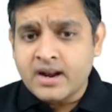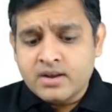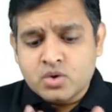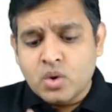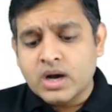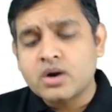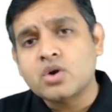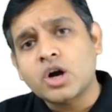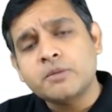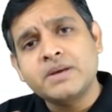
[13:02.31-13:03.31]
you are
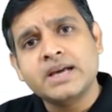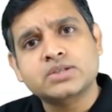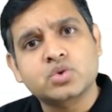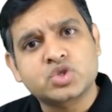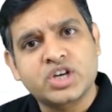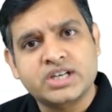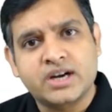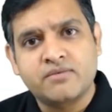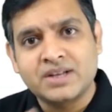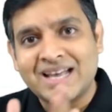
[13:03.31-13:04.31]
not being
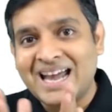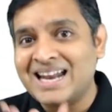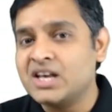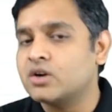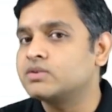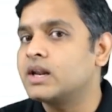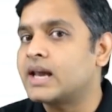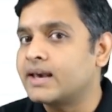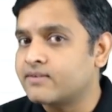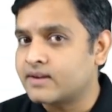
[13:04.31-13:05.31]
associated with any of the
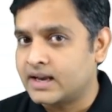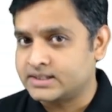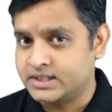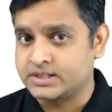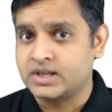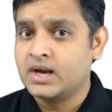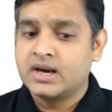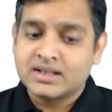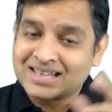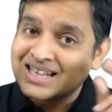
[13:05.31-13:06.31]
live classes,
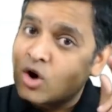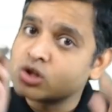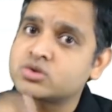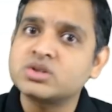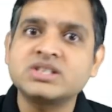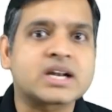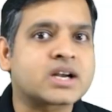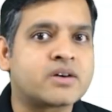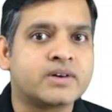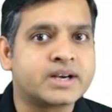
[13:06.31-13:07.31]
then also these are
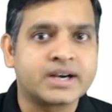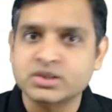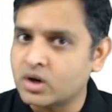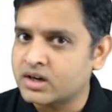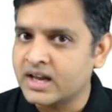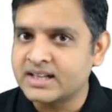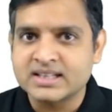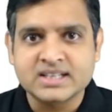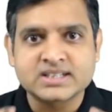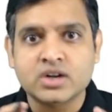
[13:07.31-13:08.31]
covered. It is not like
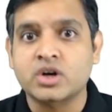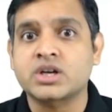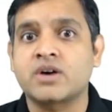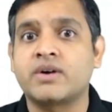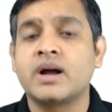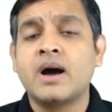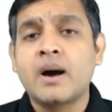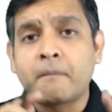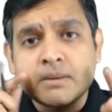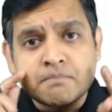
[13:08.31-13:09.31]
that these are not covered,
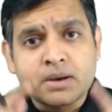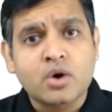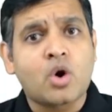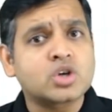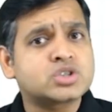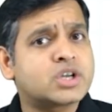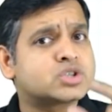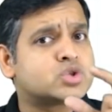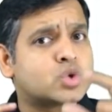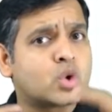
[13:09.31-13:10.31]
but because there
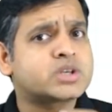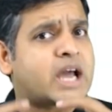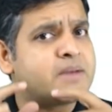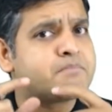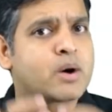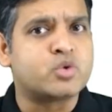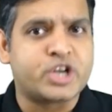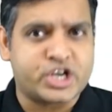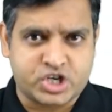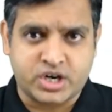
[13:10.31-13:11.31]
is no time
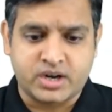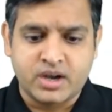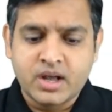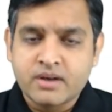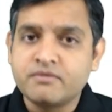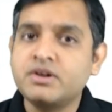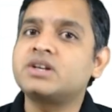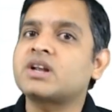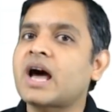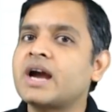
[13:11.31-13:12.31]
boundation,
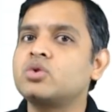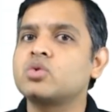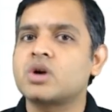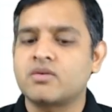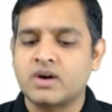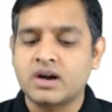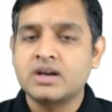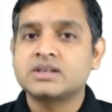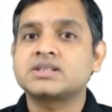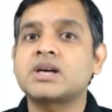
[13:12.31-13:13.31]
we try to
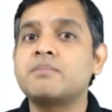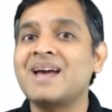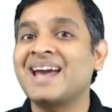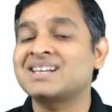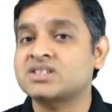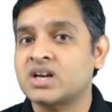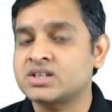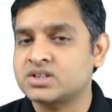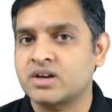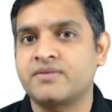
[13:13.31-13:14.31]
cover some extra
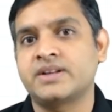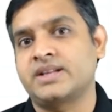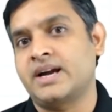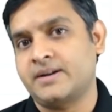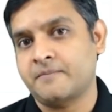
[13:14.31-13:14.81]
stuff in that.